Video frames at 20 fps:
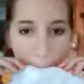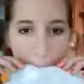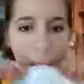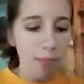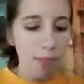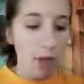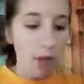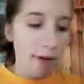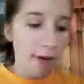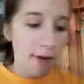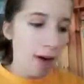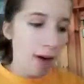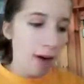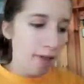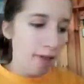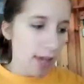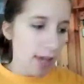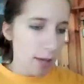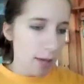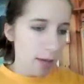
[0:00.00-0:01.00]
Blot it off
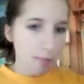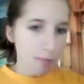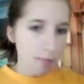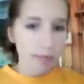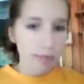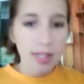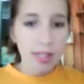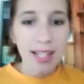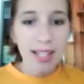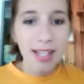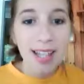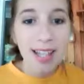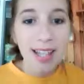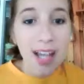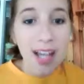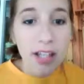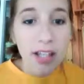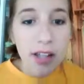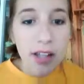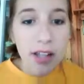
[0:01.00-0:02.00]
again.
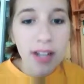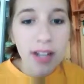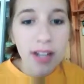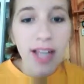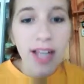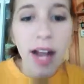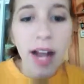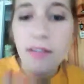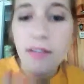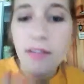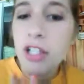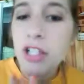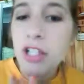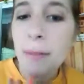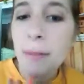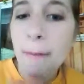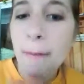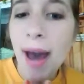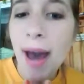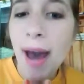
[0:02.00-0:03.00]
So then it's kind of just a
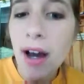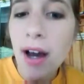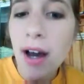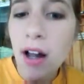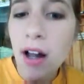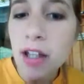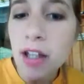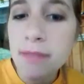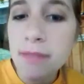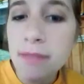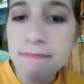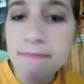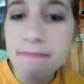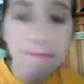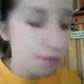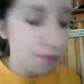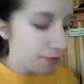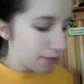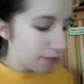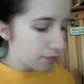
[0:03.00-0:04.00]
matte color.
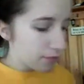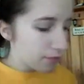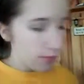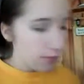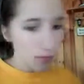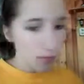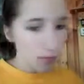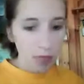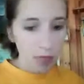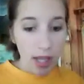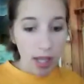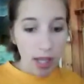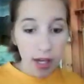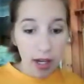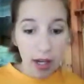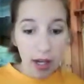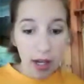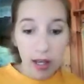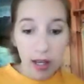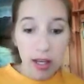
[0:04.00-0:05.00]

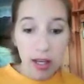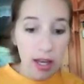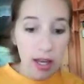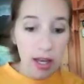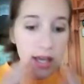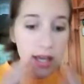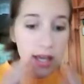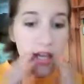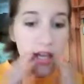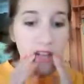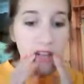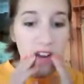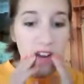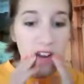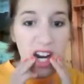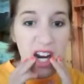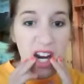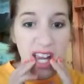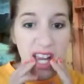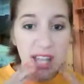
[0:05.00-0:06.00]
And it's
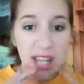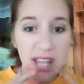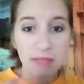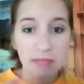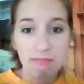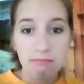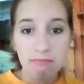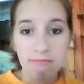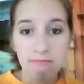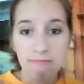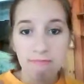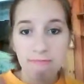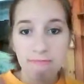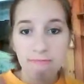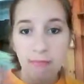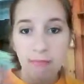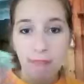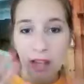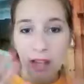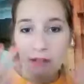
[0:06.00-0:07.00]
very
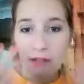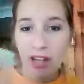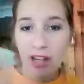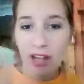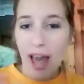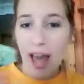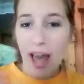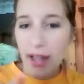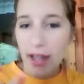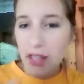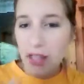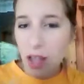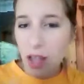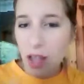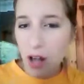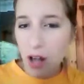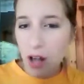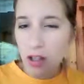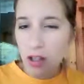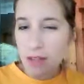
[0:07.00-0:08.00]
relaxed
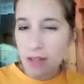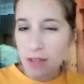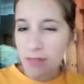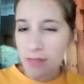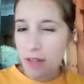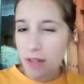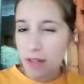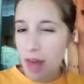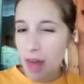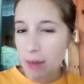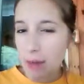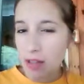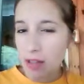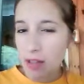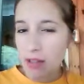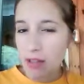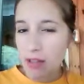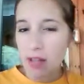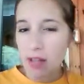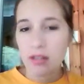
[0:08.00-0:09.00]
color, if that makes
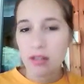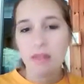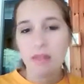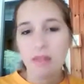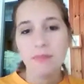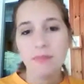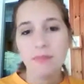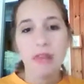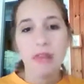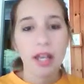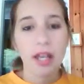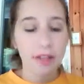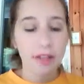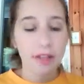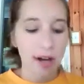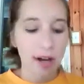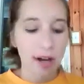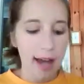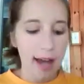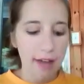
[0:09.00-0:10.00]
sense. Like, it's very
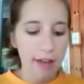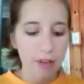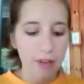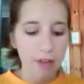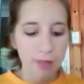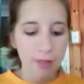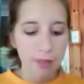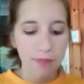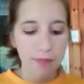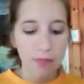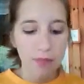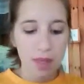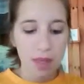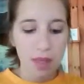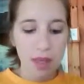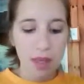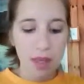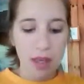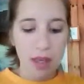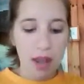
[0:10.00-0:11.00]
natural.
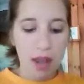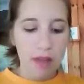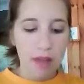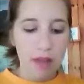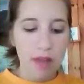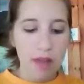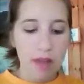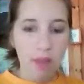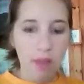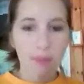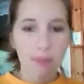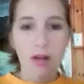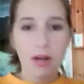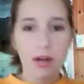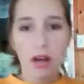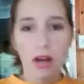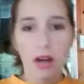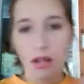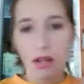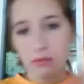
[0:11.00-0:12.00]
And then we put
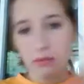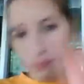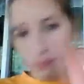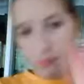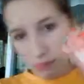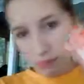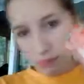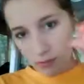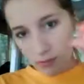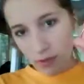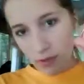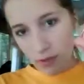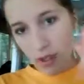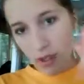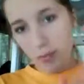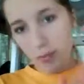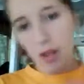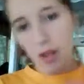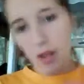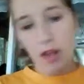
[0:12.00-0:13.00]
on the lip
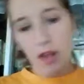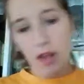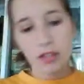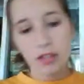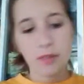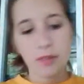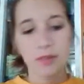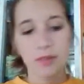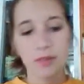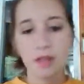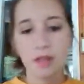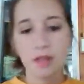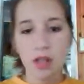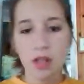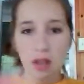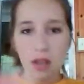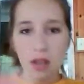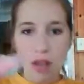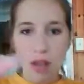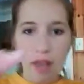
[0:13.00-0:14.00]
gloss.
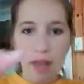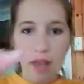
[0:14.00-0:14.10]
And